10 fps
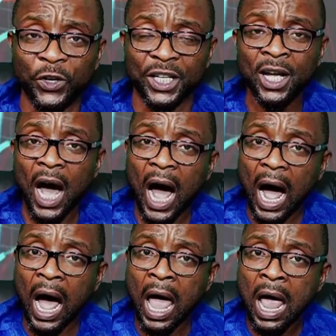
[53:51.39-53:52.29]
Are
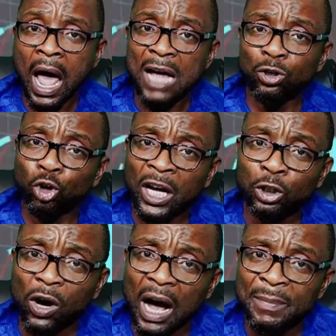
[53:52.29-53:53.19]
you talking to
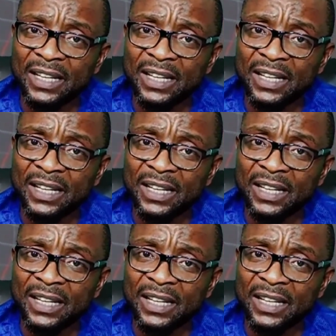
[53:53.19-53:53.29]
Kabiesi